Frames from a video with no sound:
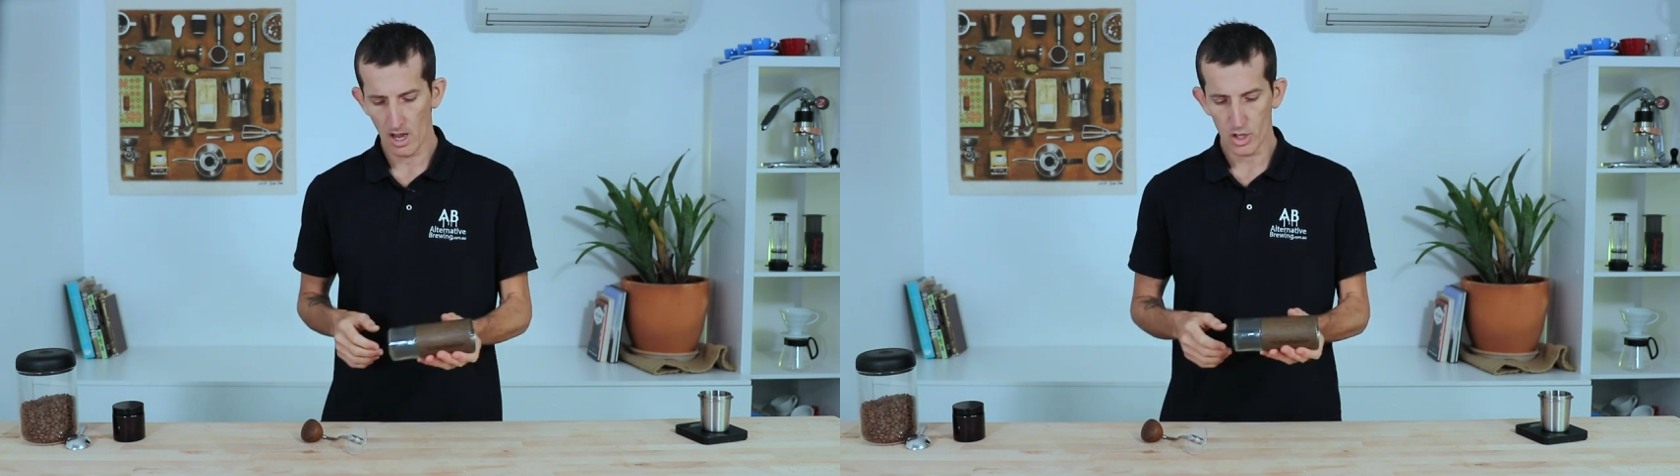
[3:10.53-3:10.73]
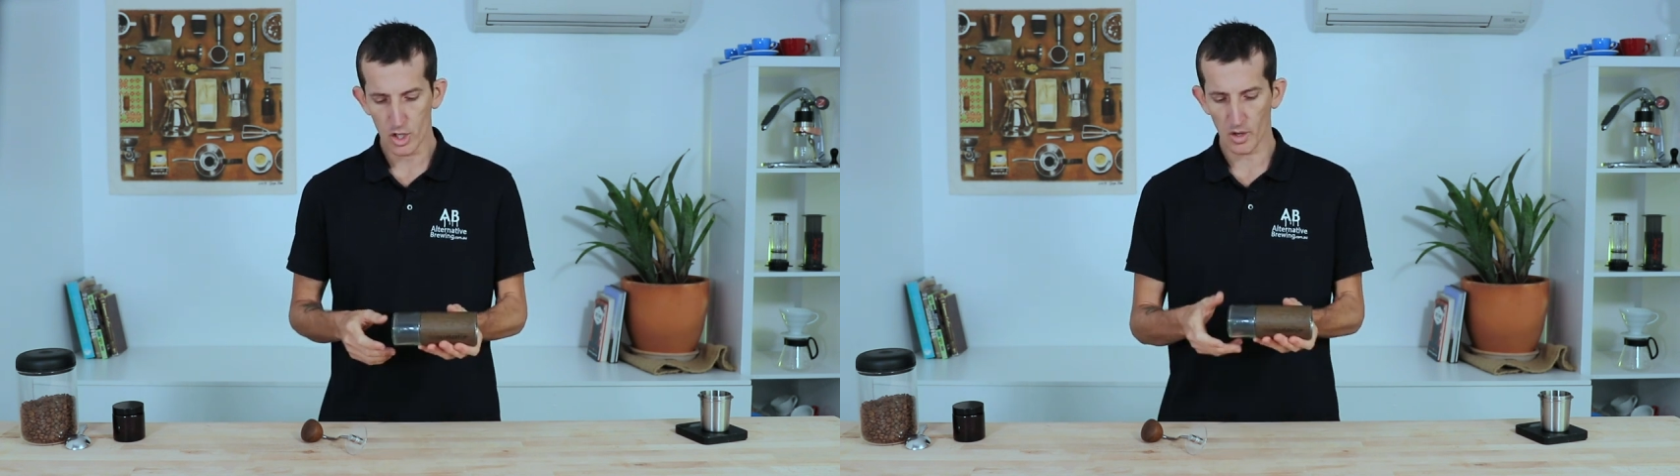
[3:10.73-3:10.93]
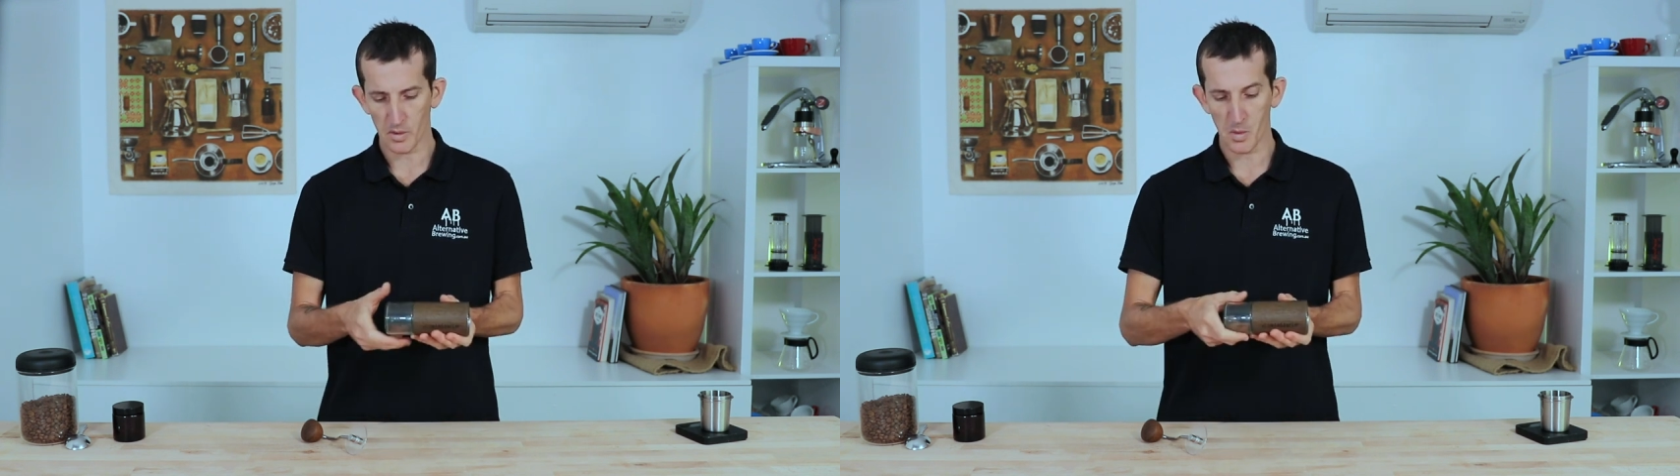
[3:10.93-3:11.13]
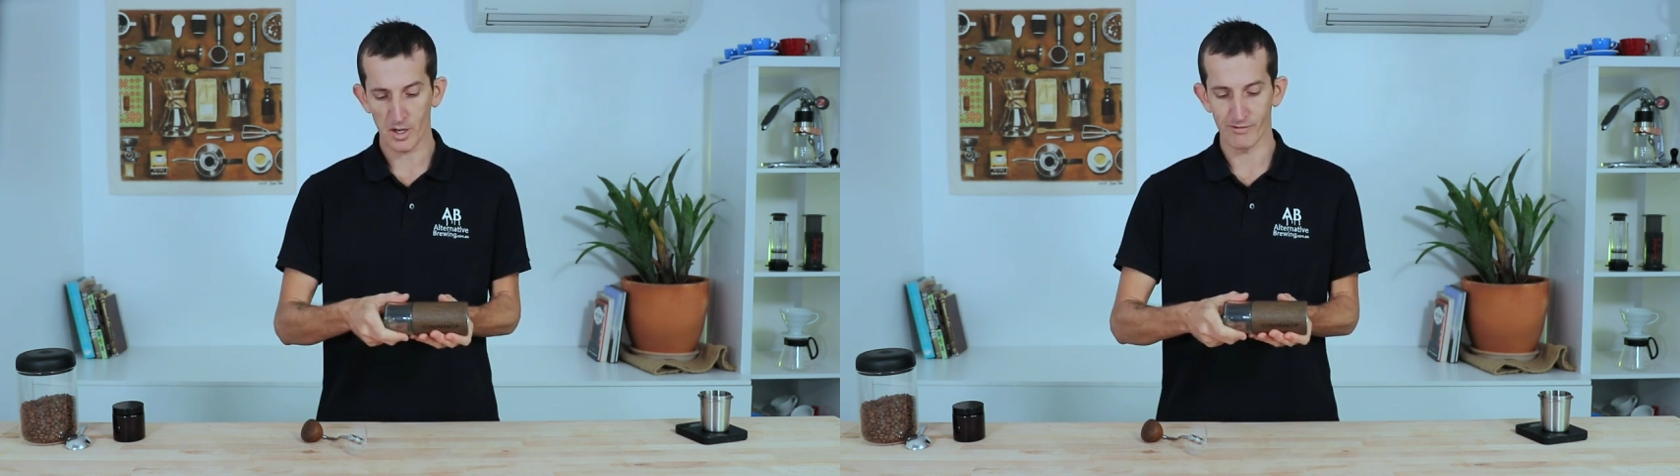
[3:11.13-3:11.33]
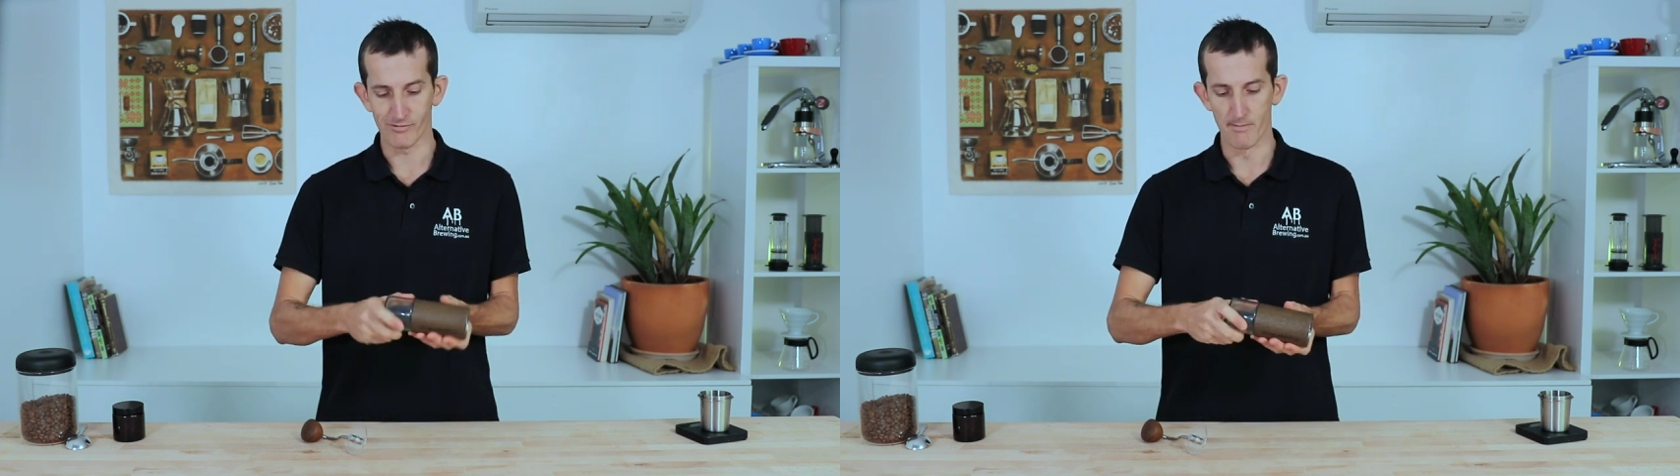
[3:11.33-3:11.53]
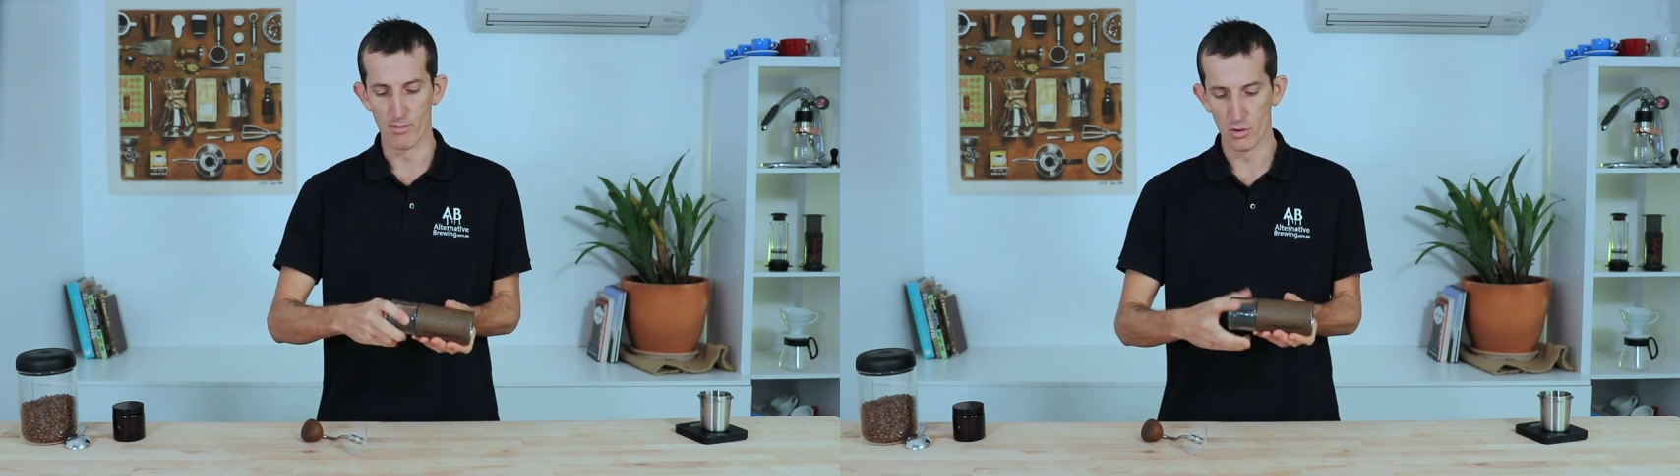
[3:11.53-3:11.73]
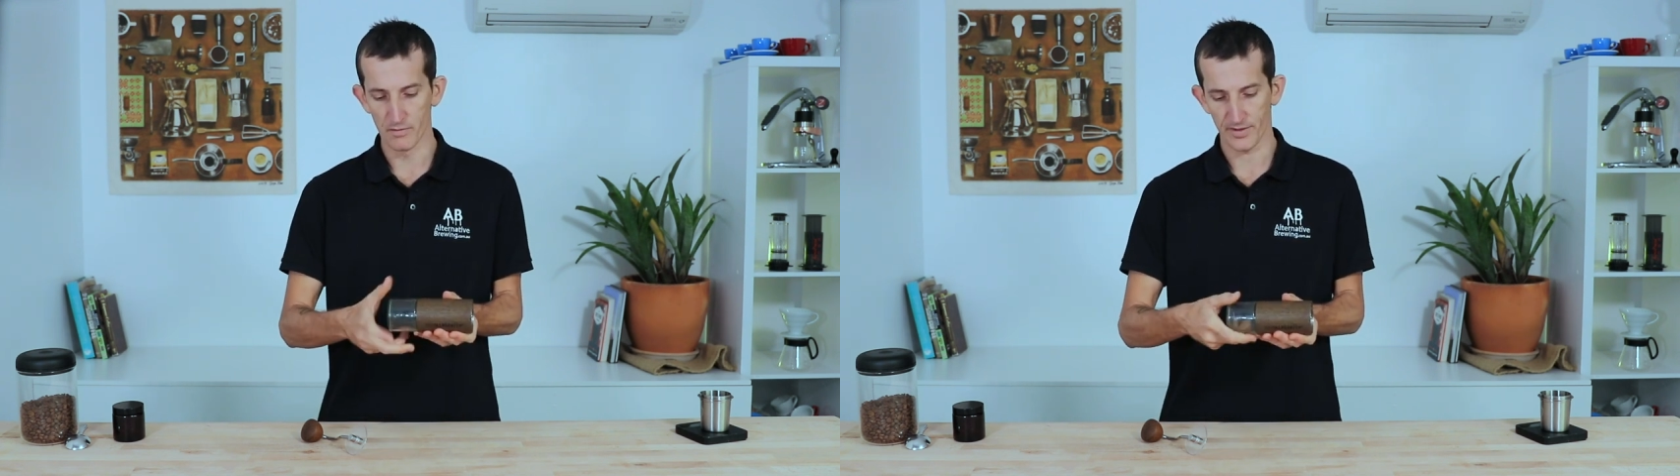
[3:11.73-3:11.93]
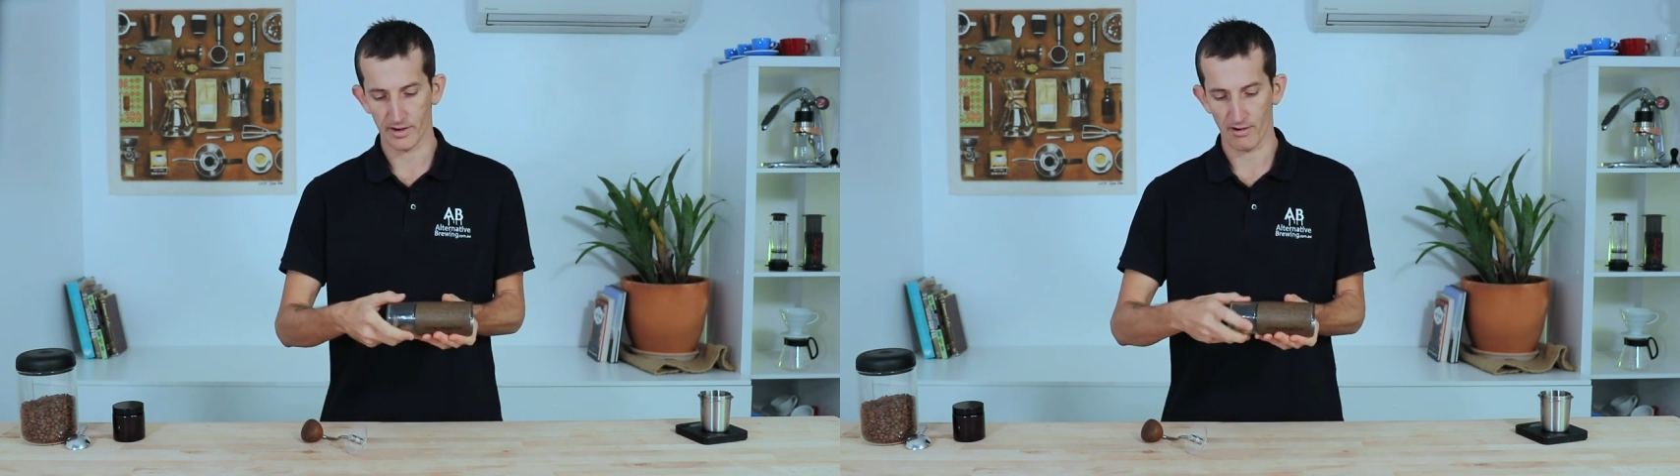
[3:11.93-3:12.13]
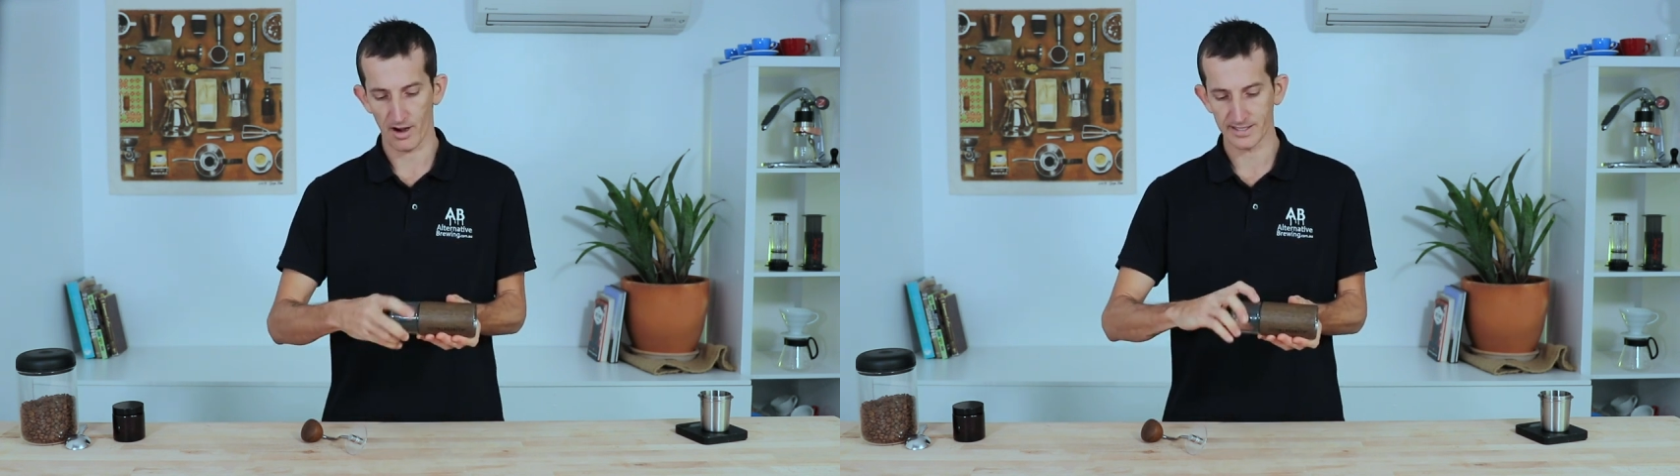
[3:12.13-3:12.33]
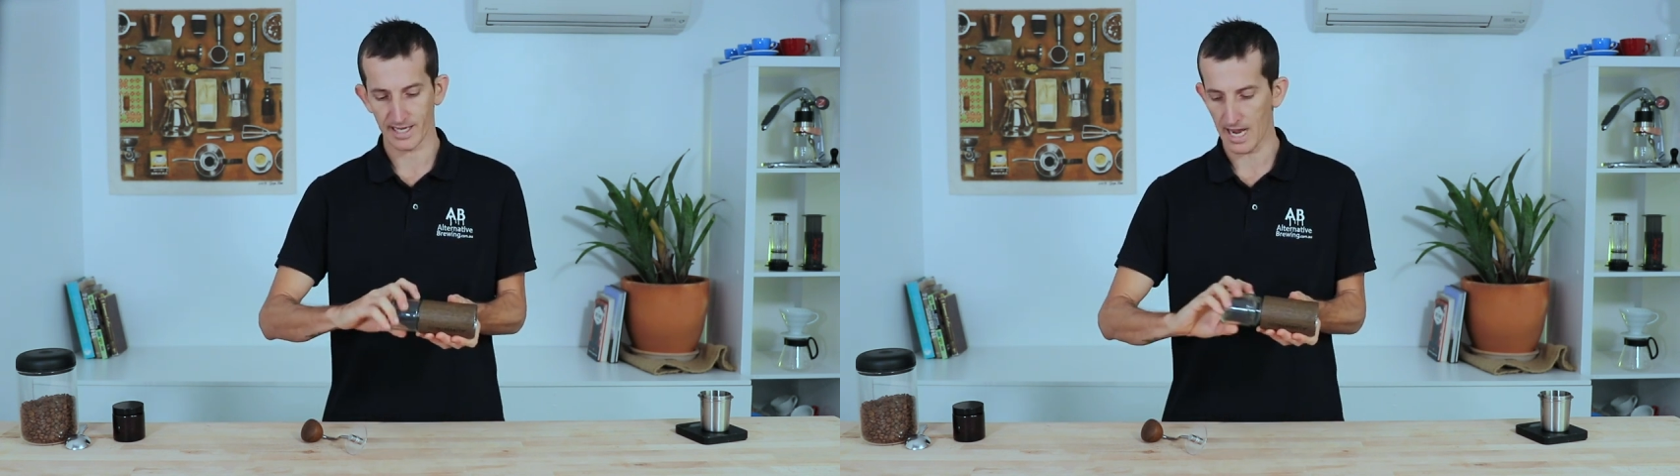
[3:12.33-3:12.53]
you're gonna wanna remove the
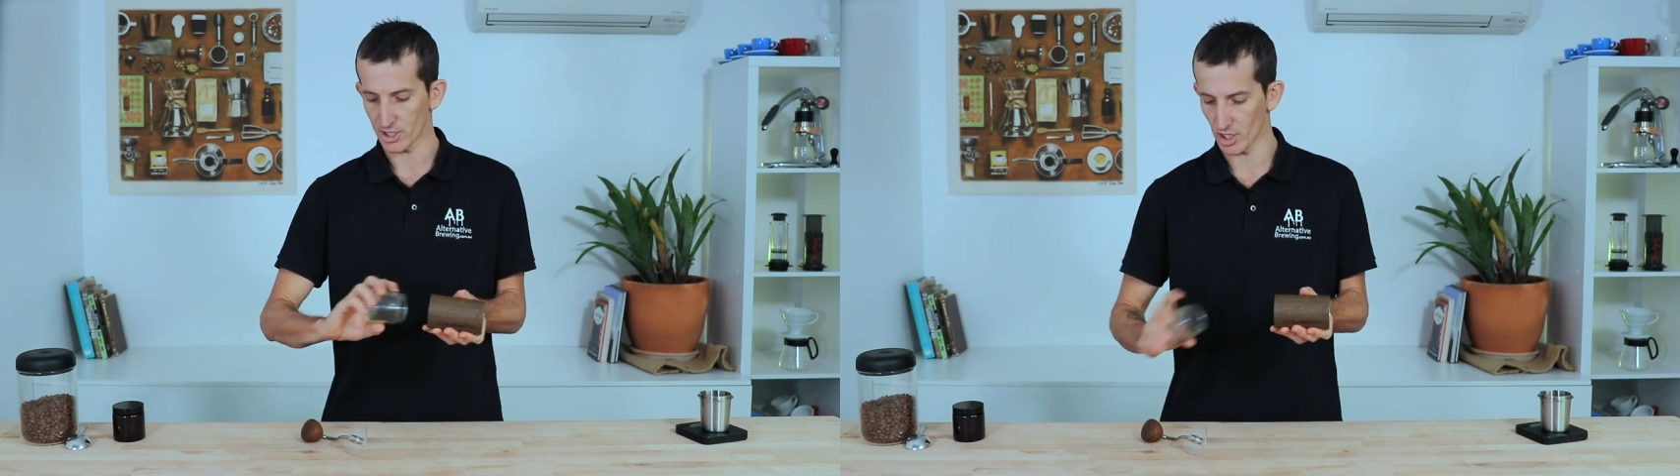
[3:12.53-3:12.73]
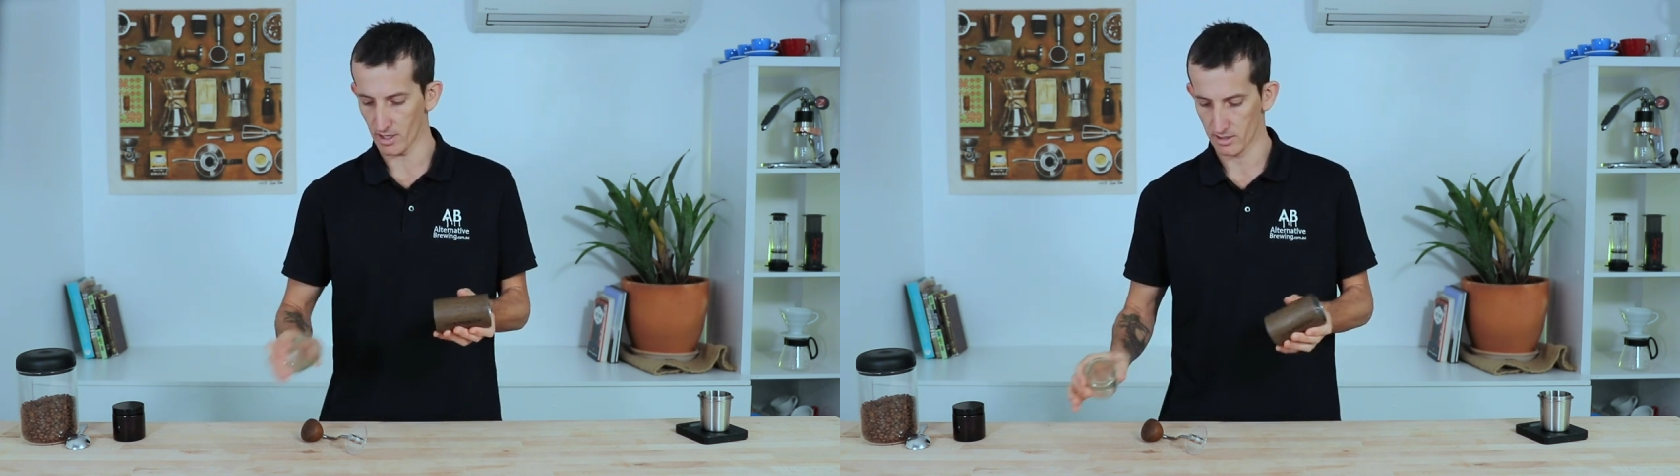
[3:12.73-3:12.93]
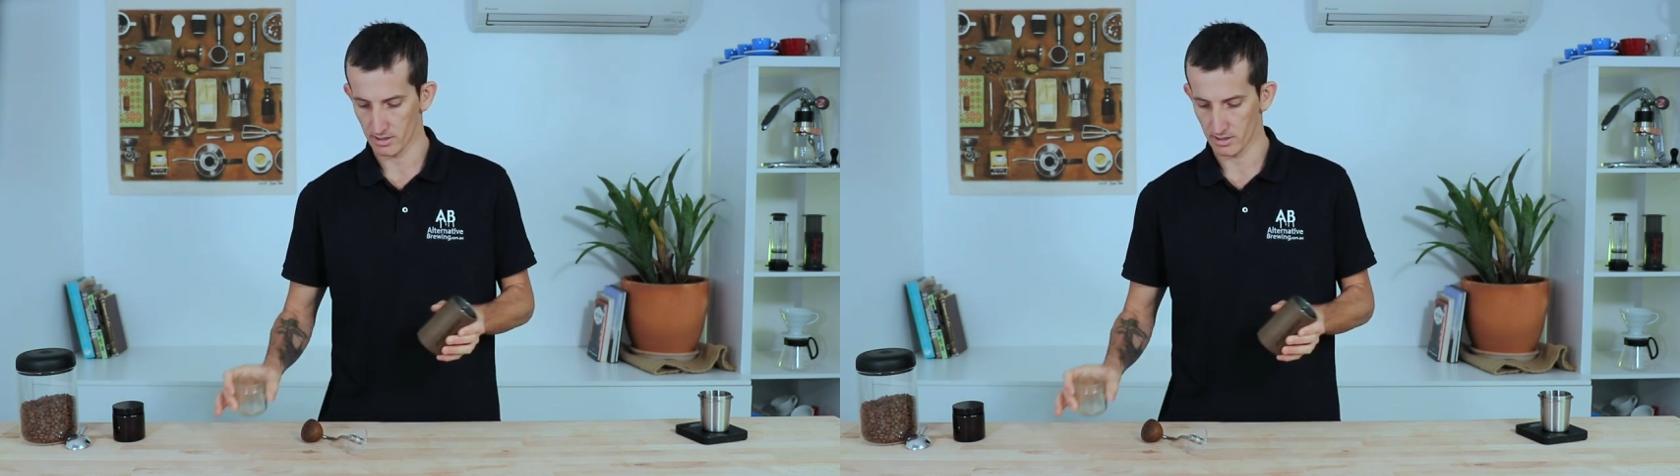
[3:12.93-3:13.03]
grinds catcher,